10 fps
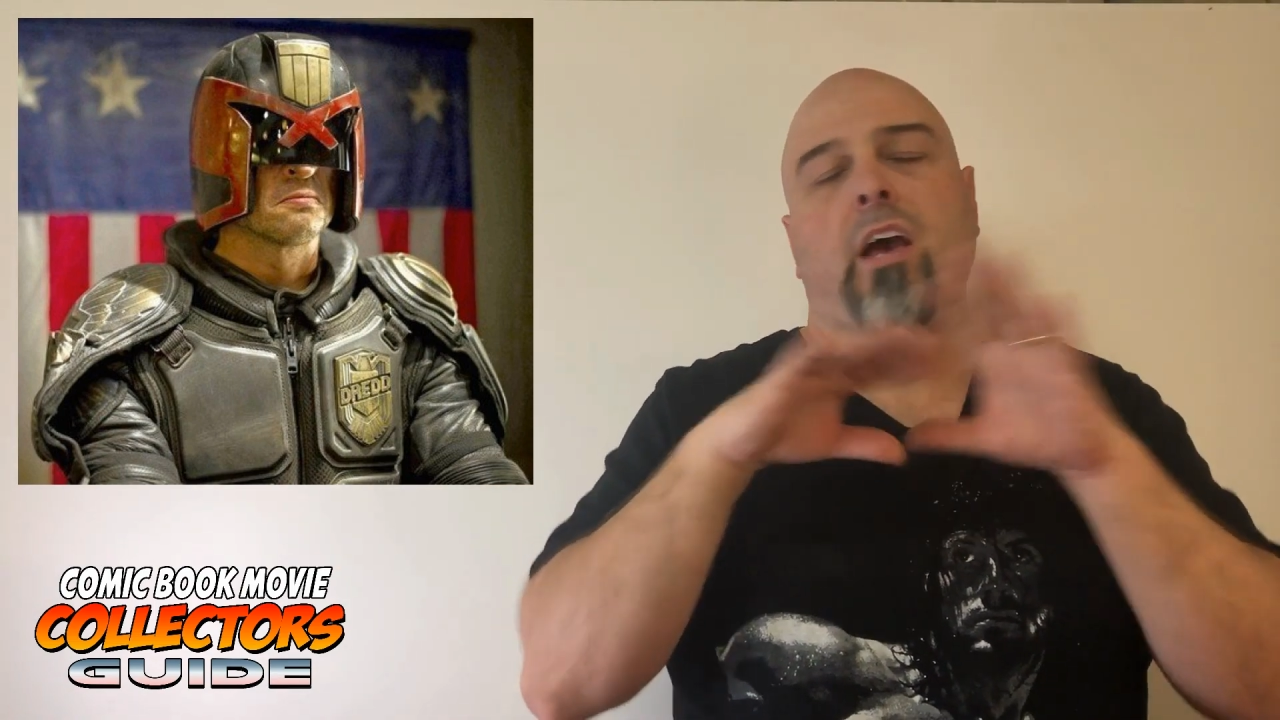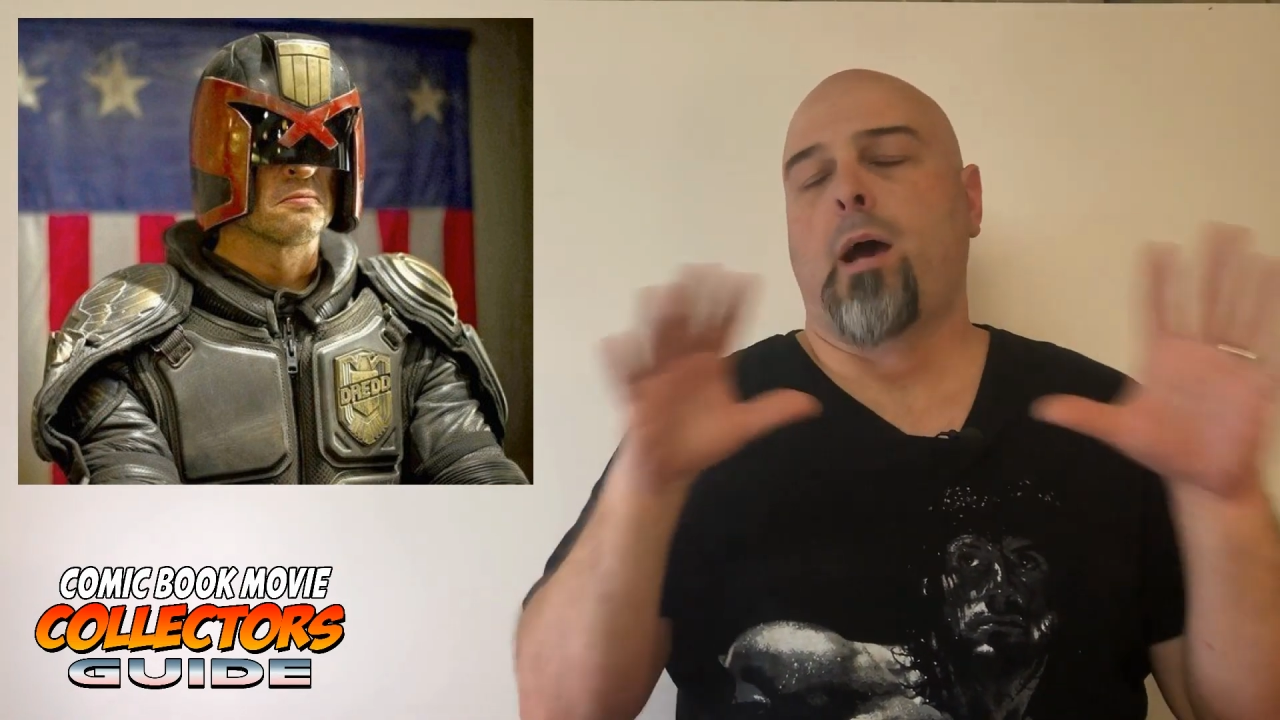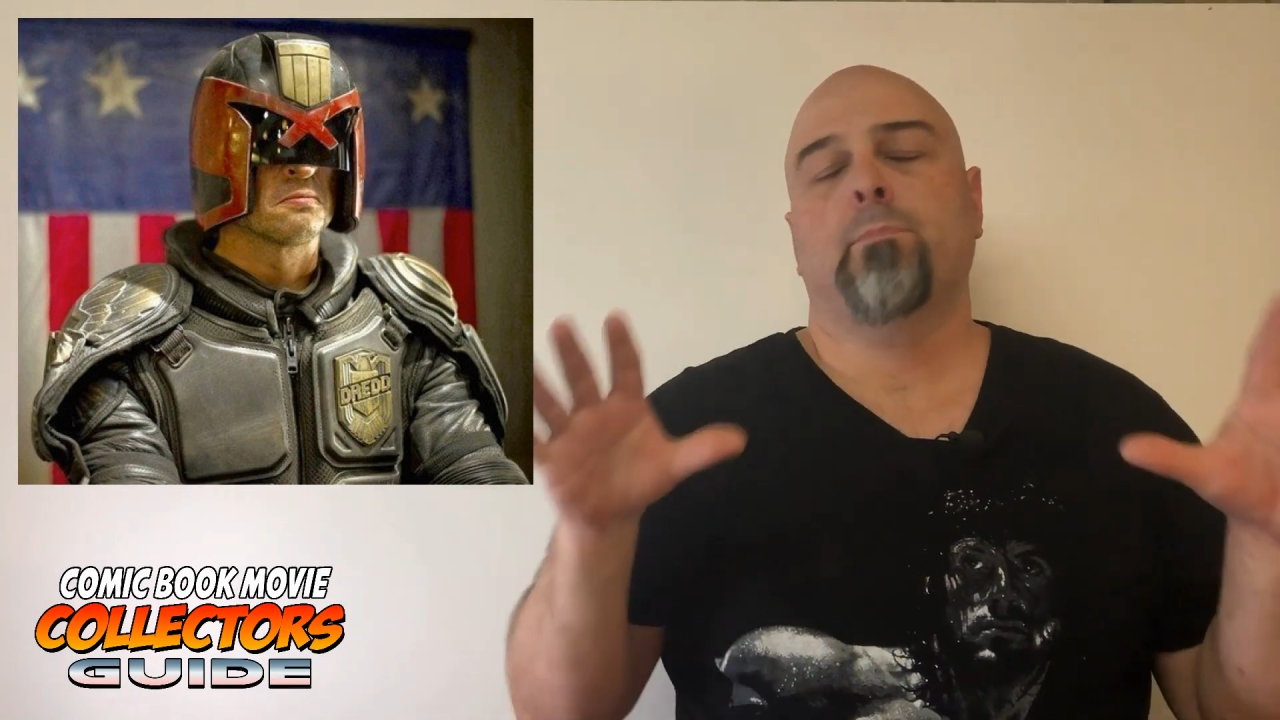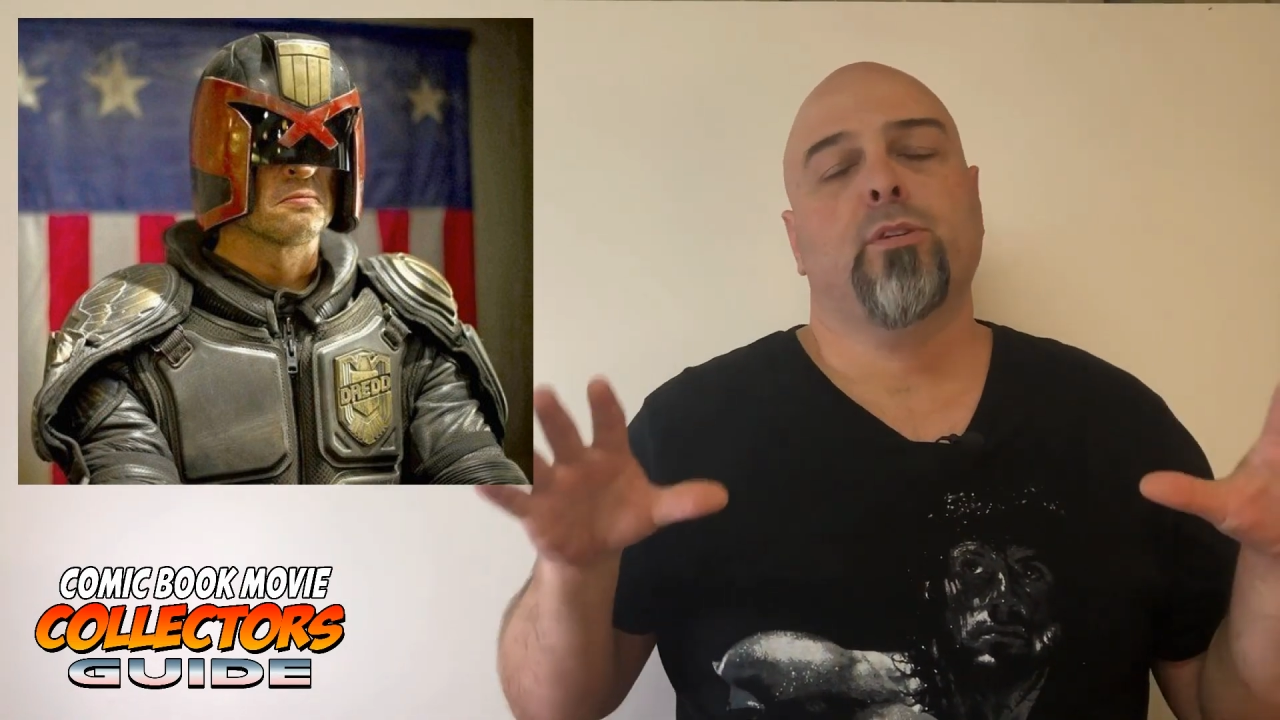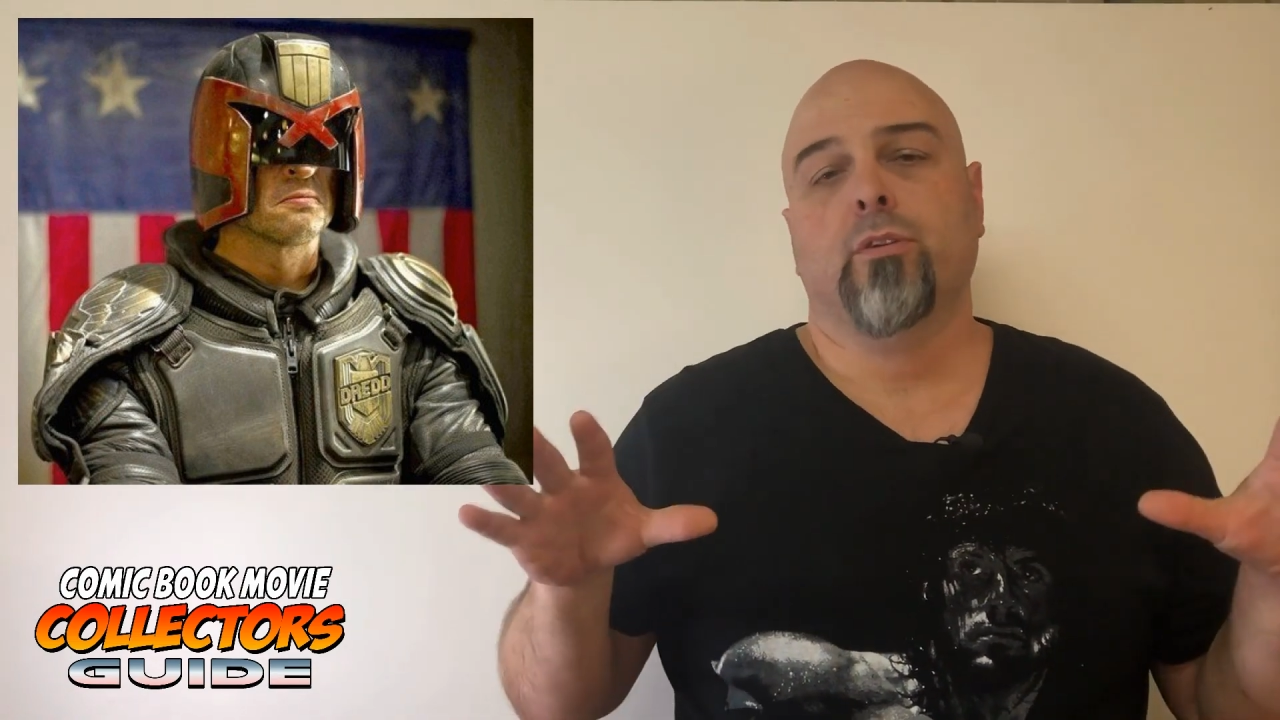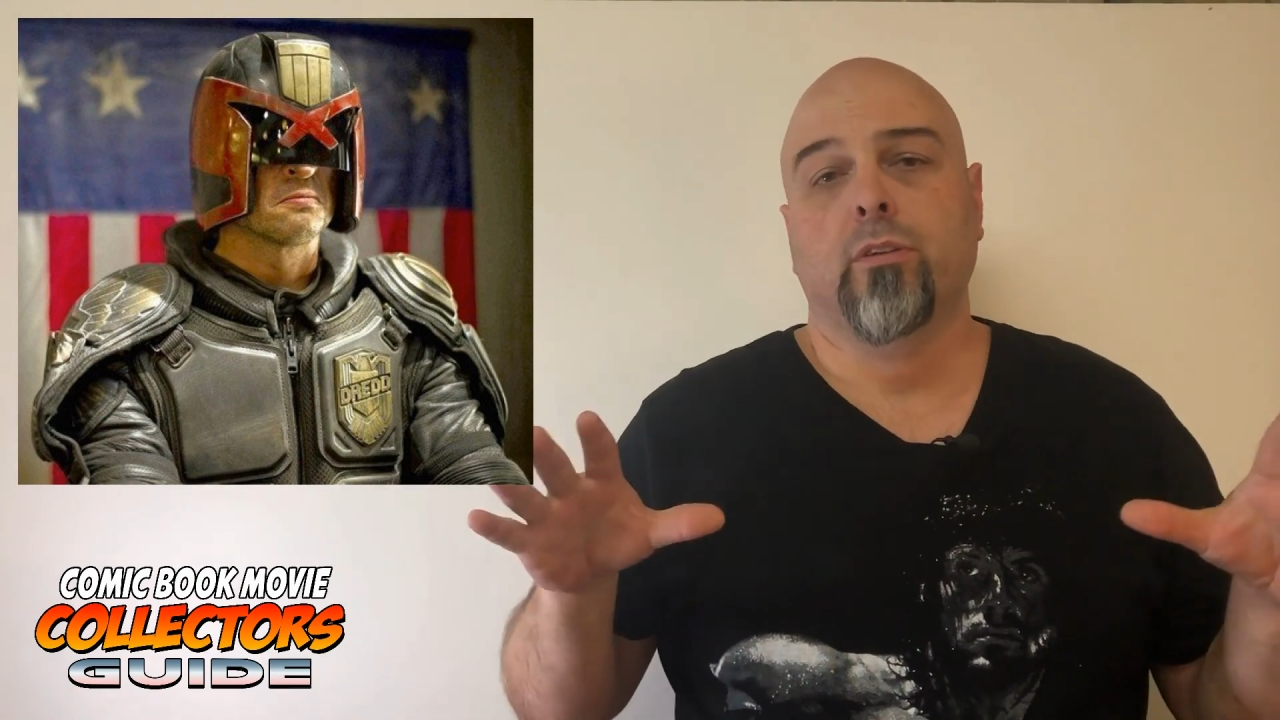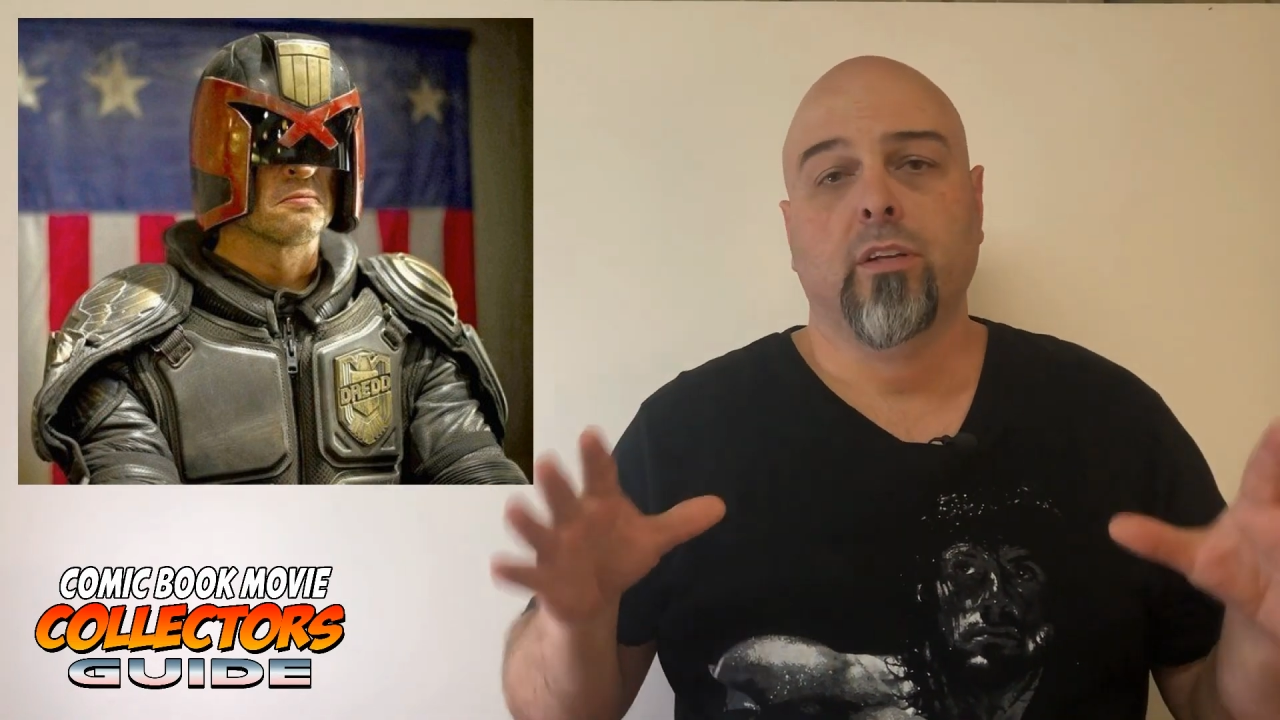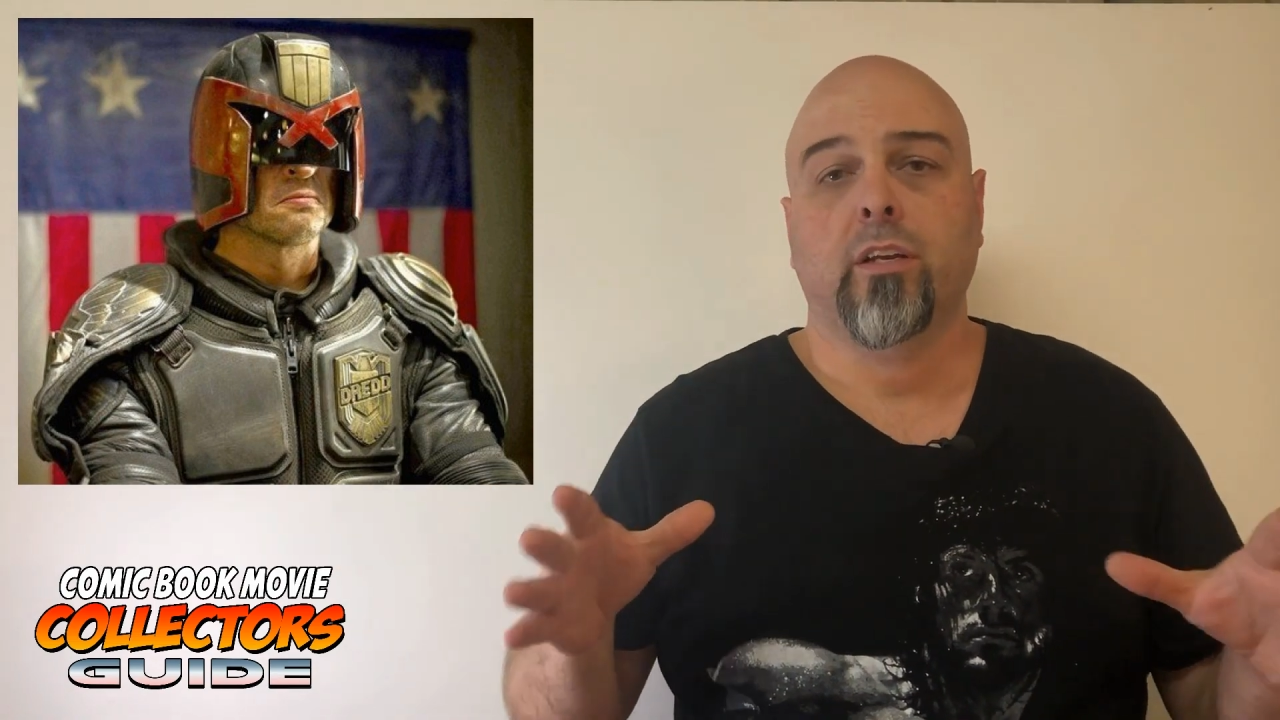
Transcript: absolutely